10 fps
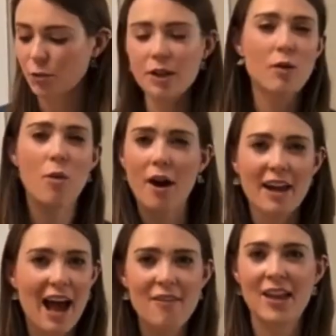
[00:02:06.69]
We don't want to
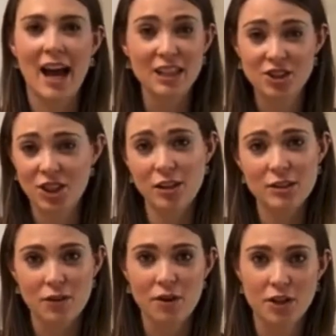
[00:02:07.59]
have the ice chunks
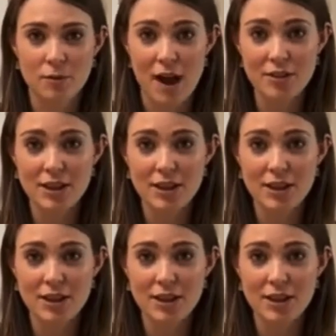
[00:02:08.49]
floating around